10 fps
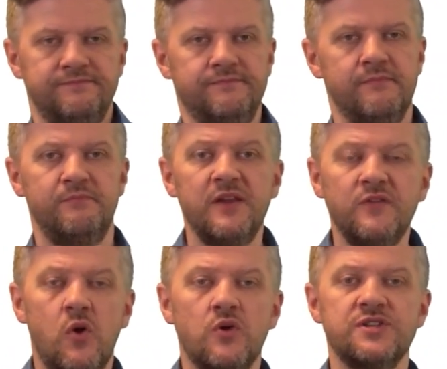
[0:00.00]
But of
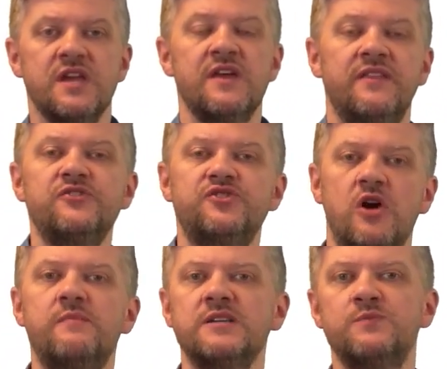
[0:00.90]
course, there's
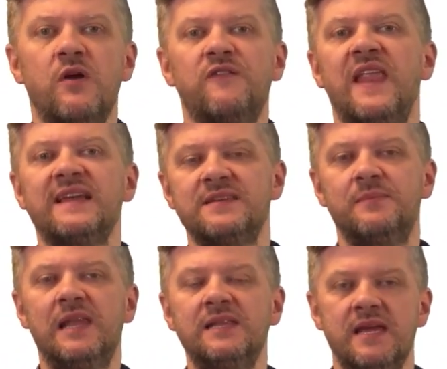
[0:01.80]
so much more
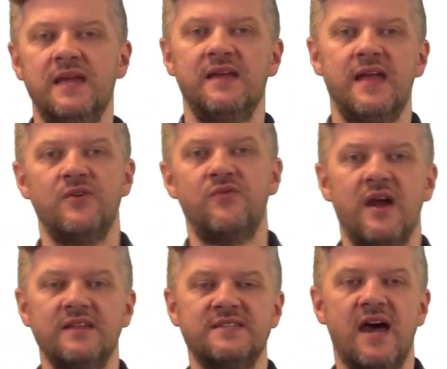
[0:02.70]
flexibility in the
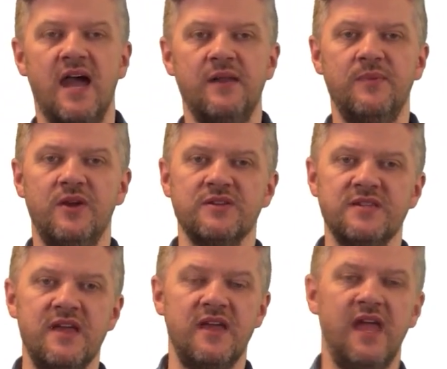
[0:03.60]
right side, because
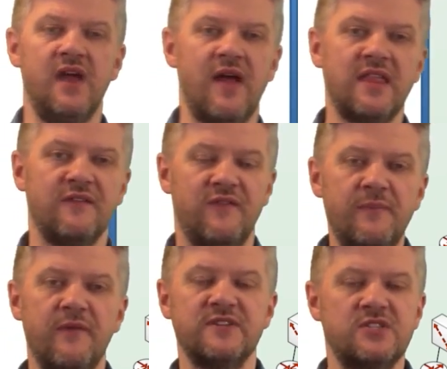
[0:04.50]
here at the
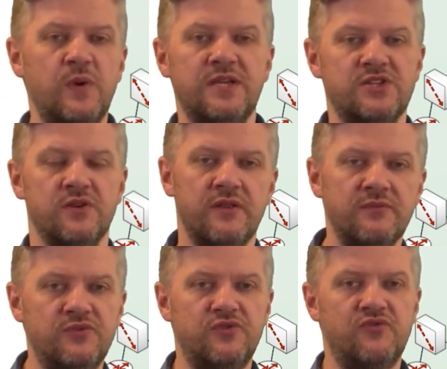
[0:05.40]
flip of a switch or
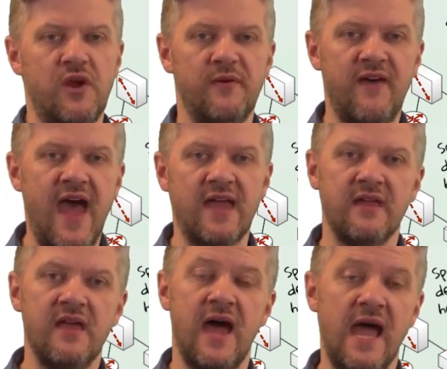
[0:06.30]
the drop of a hat,
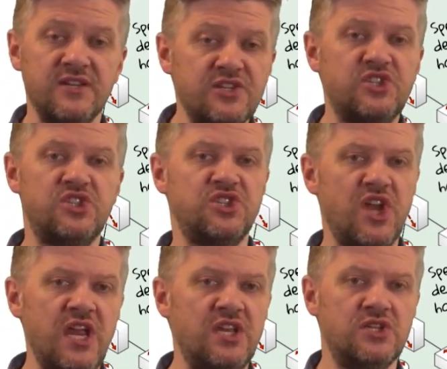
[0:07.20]
I can just
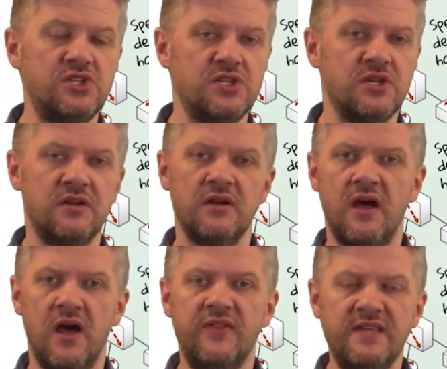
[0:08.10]
change
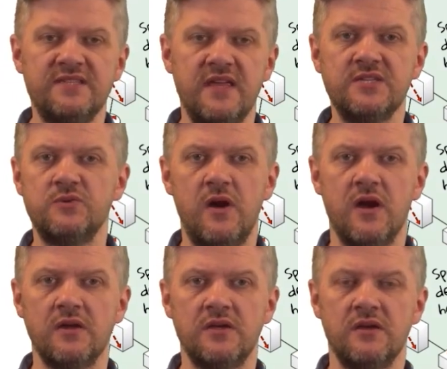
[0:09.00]
how these things
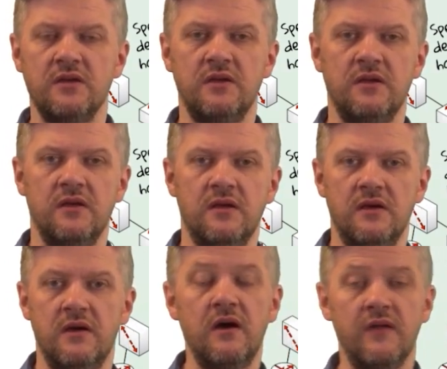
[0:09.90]
work.
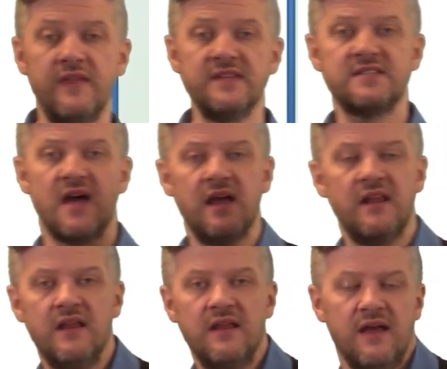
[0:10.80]
On this
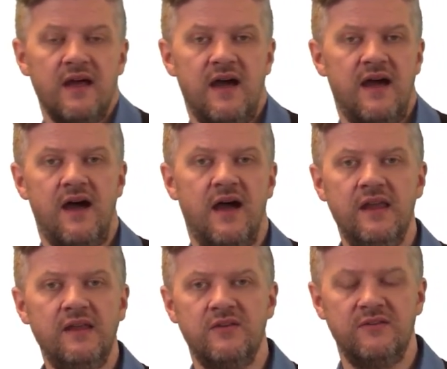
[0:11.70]
side, I
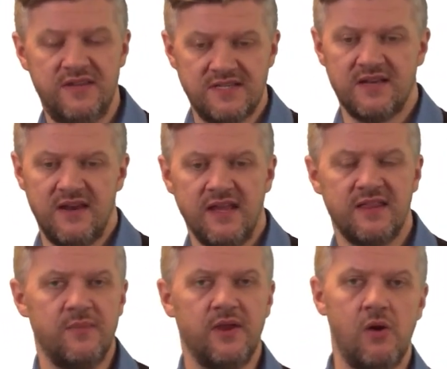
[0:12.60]
need to disconnect
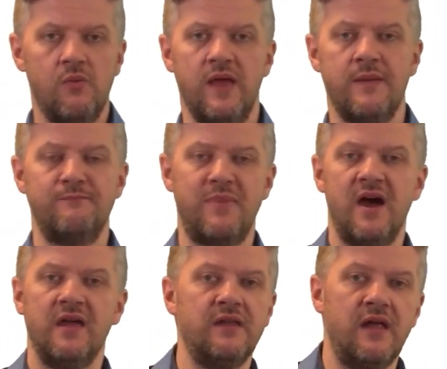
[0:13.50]
them and go away and
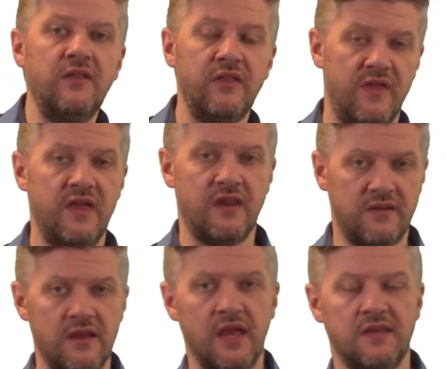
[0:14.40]
buy another thing and
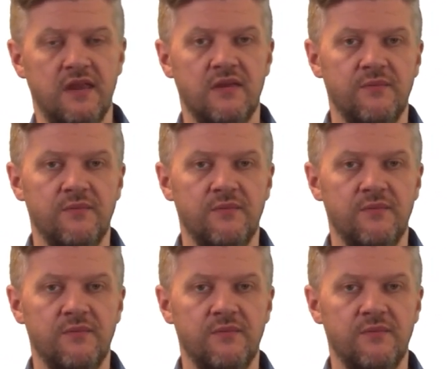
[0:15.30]
connect it.